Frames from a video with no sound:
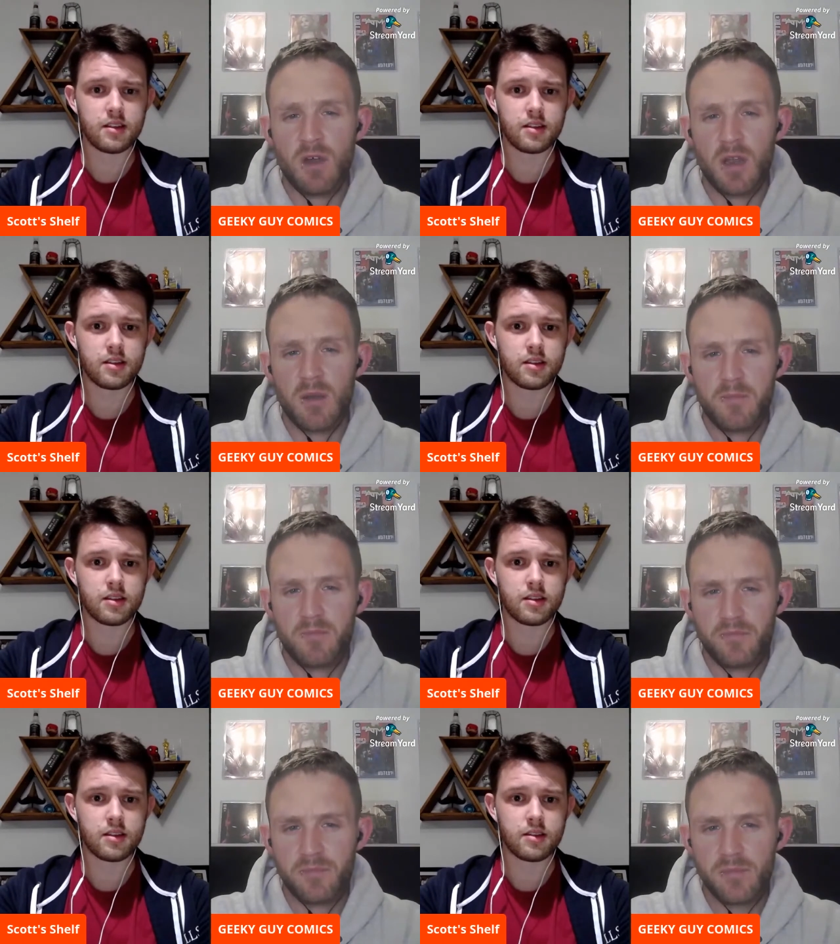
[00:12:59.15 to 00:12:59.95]
Speaker 1: run.
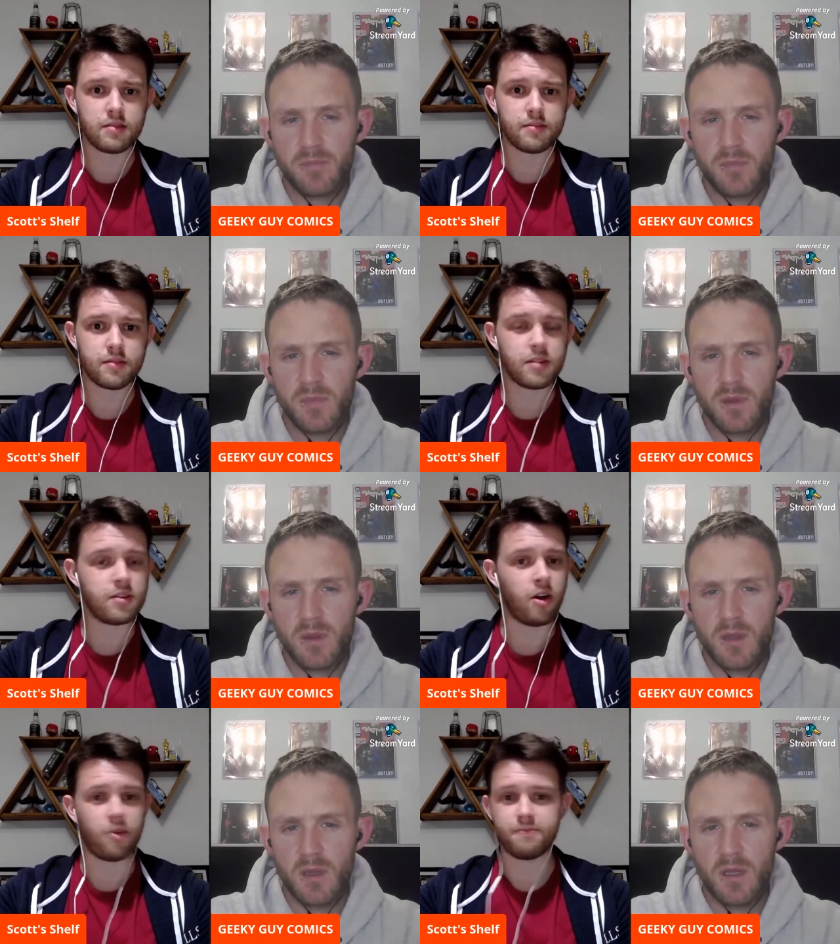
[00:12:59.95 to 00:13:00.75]

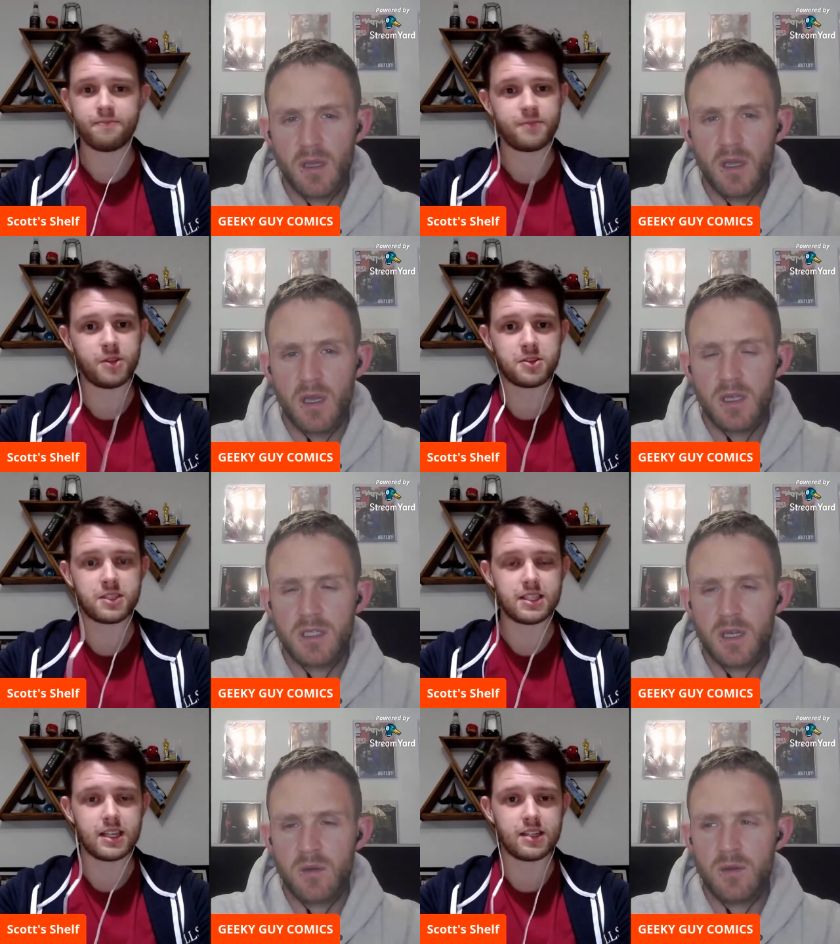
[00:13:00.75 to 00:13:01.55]
Speaker 2: No, not seen
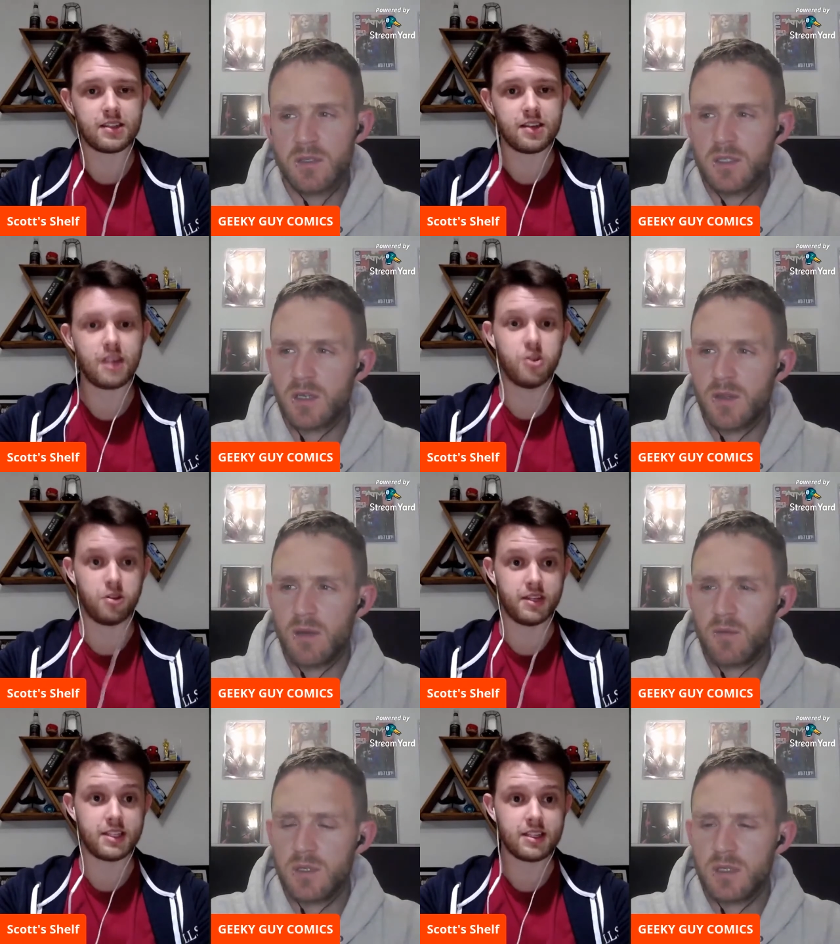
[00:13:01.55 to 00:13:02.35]
so, that. So I did that,
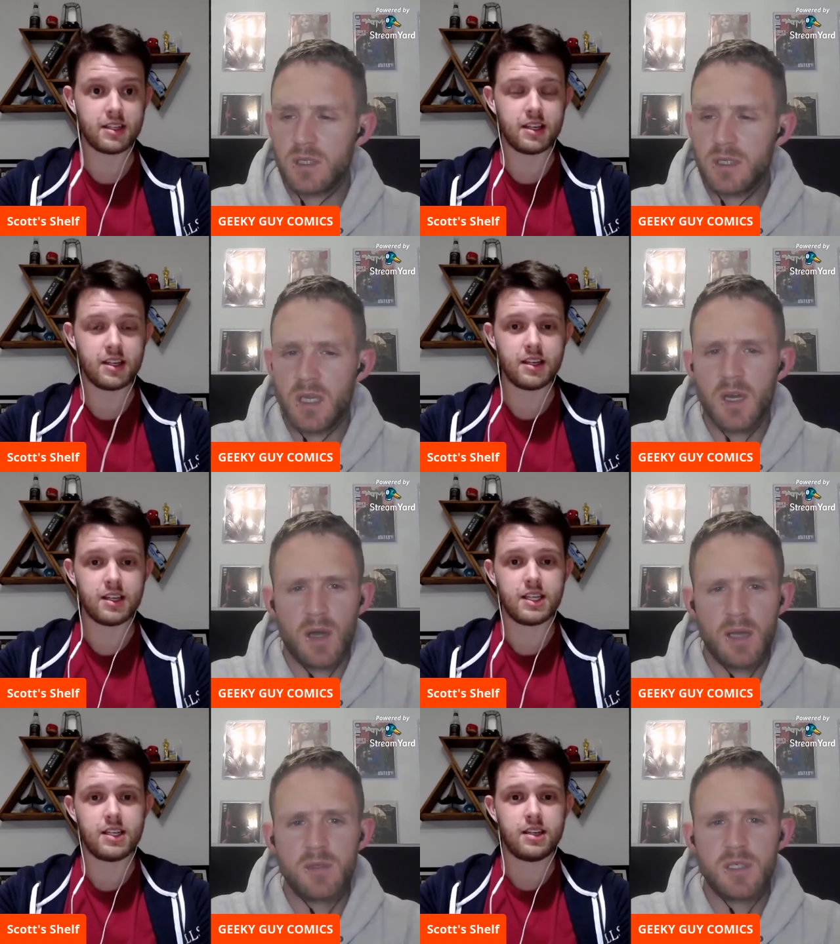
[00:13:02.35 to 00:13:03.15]
it.
Speaker 1: Uh,
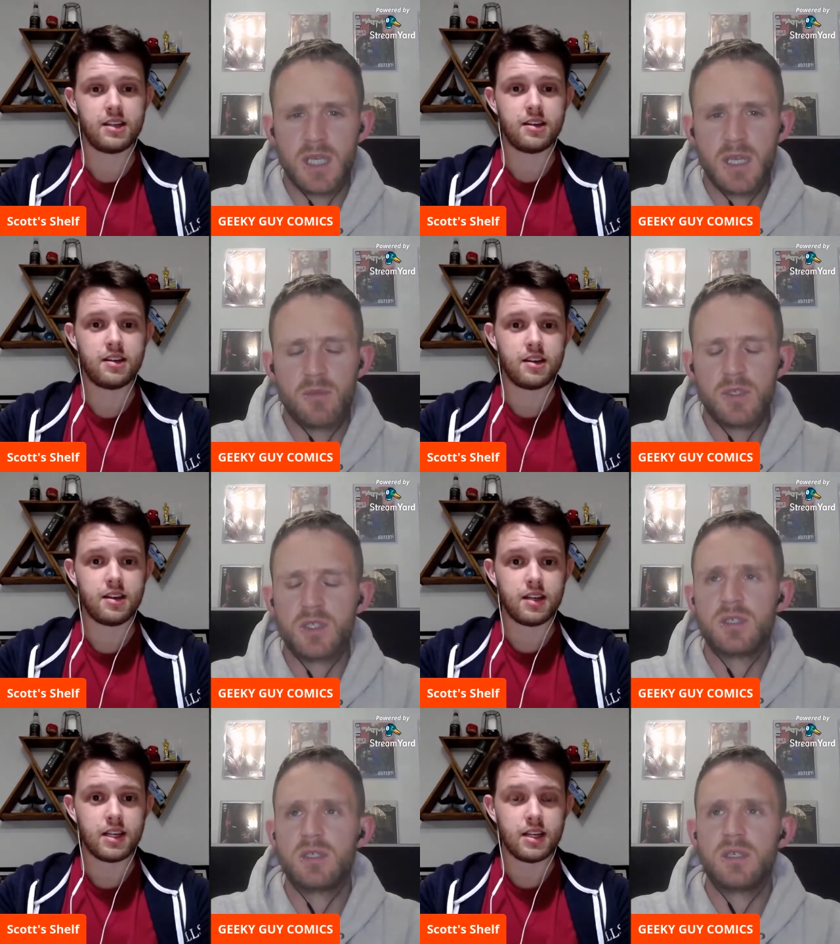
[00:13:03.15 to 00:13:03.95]
it was it was